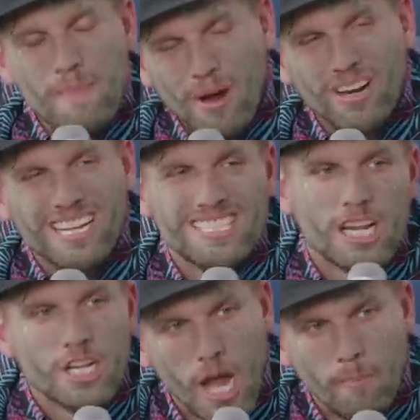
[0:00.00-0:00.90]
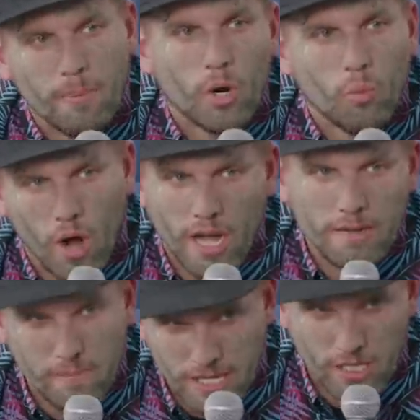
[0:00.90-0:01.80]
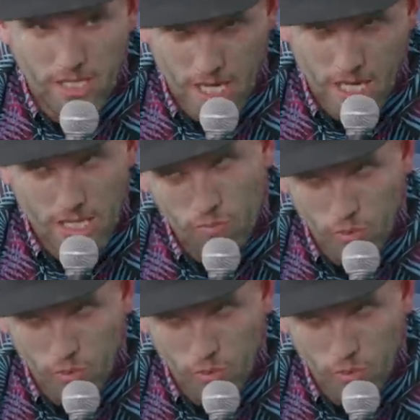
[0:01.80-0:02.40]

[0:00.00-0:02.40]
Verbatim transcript: America's number, number one, one, meal, meal kit, kit,